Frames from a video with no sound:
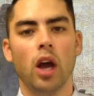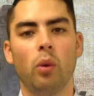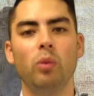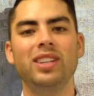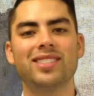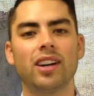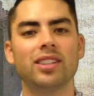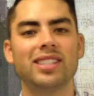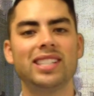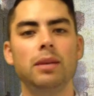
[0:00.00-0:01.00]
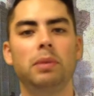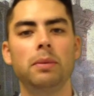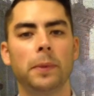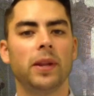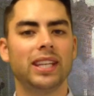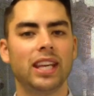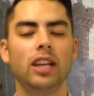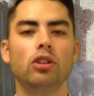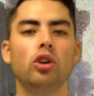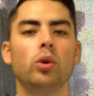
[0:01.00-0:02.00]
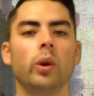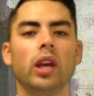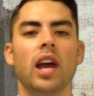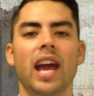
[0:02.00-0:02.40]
when we start to see people like King Louis